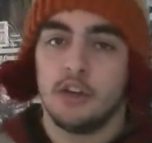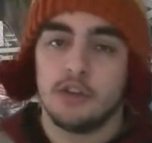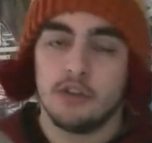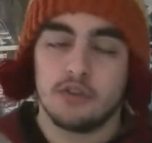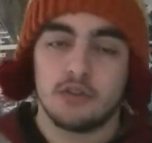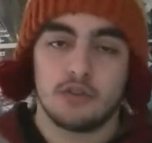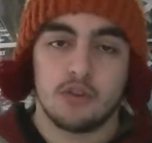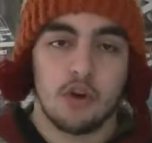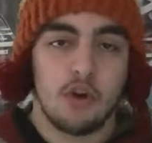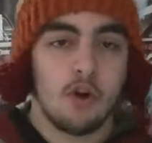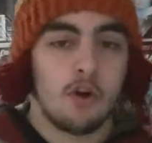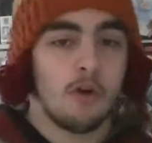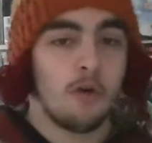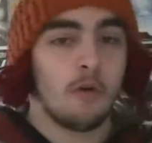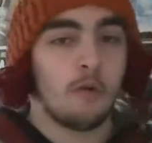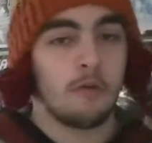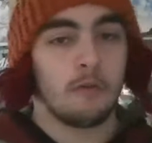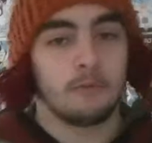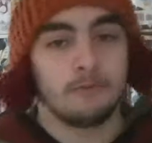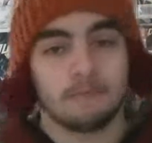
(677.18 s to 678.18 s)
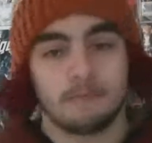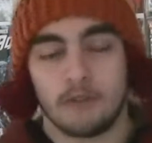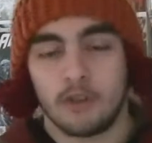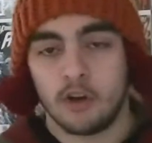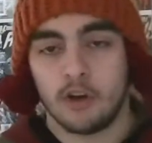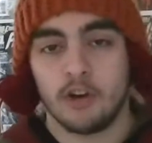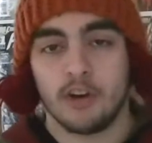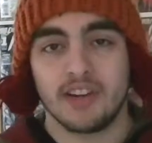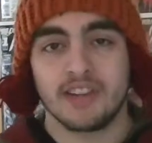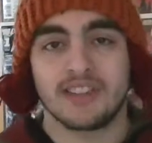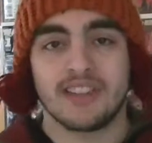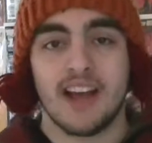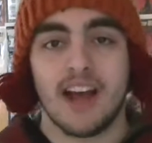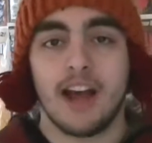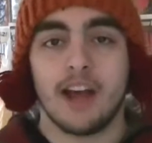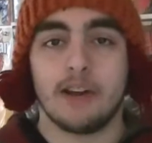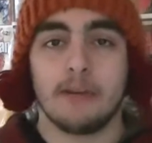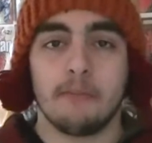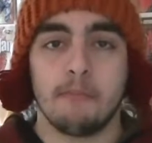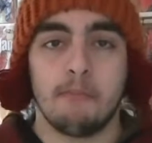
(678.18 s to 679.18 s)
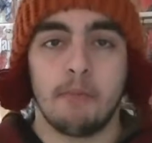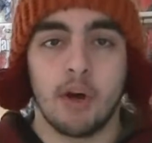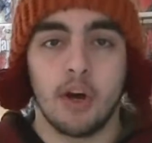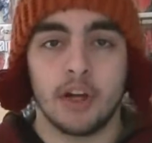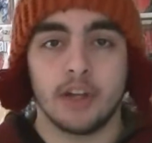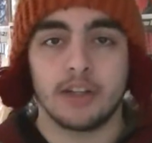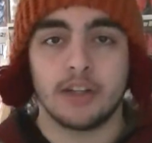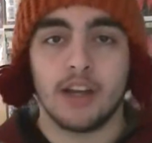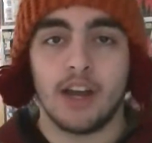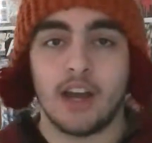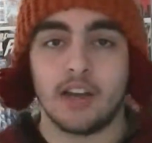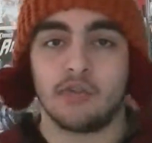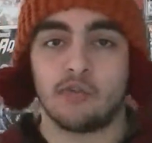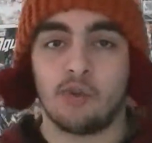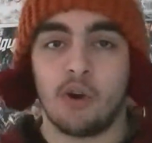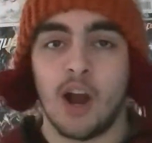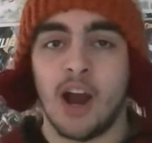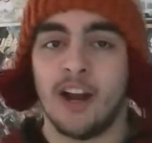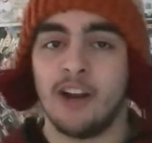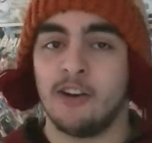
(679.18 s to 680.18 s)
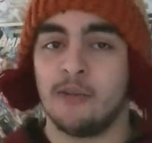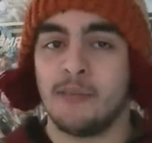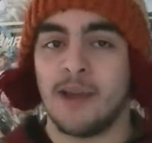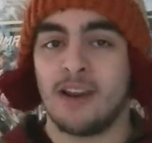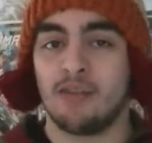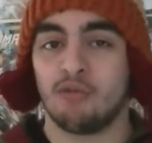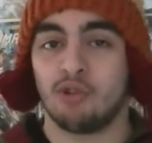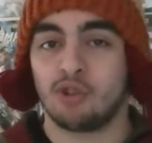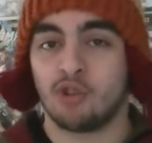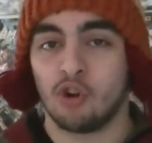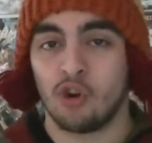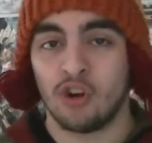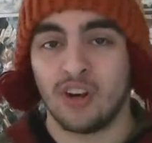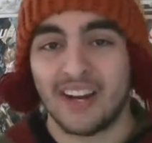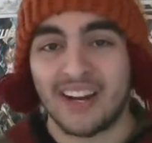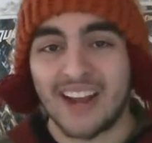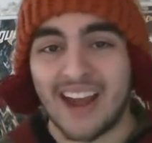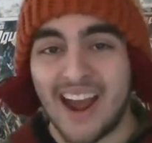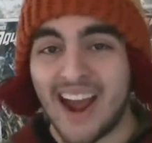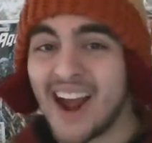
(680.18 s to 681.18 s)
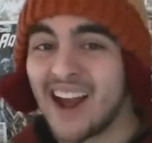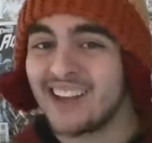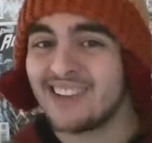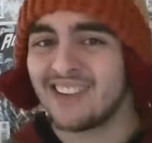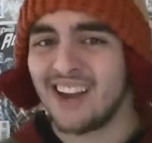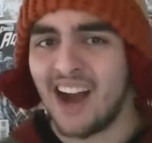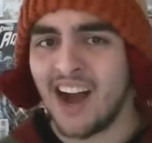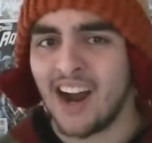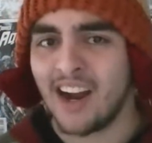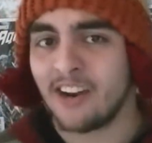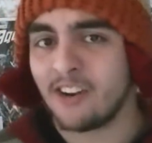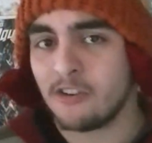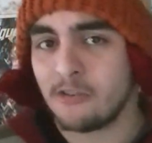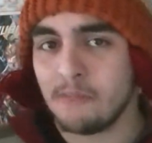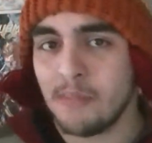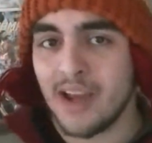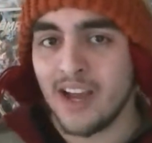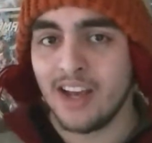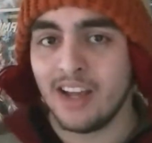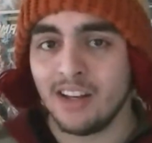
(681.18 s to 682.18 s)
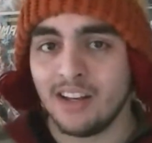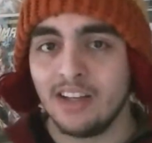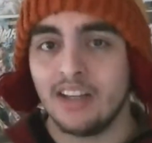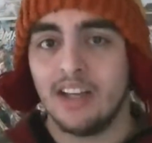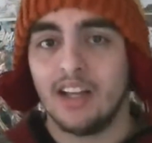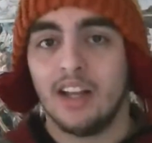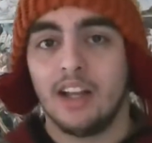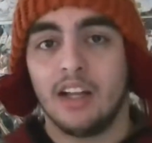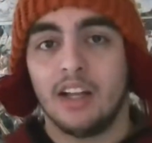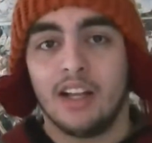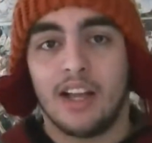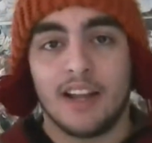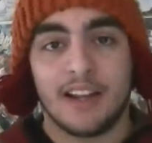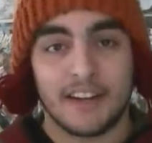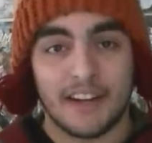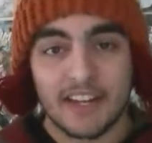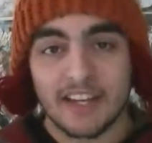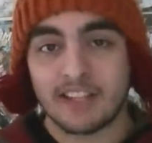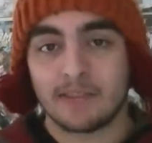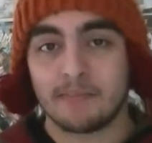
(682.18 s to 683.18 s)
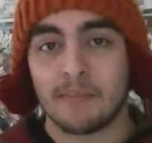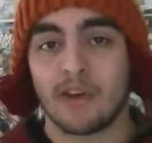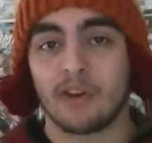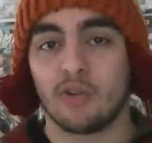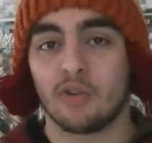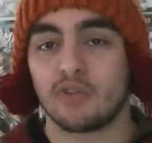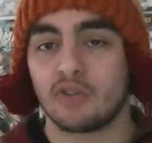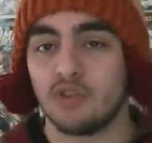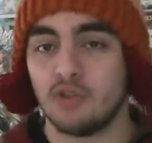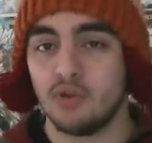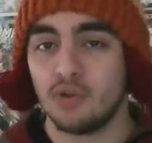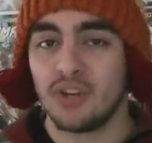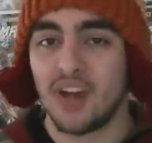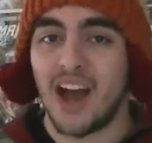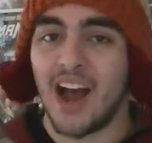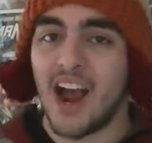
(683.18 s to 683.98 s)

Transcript: So there is that, but as for Iron Man returning as Iron Man in his metal suit,